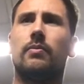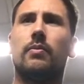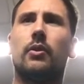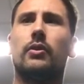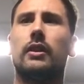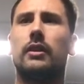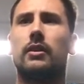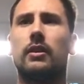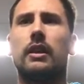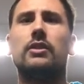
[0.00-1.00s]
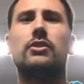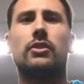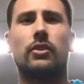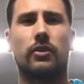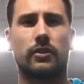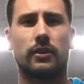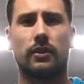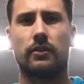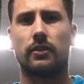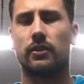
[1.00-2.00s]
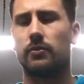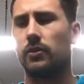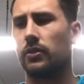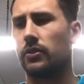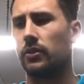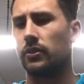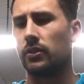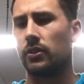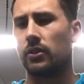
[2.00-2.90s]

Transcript: building insecurities as much as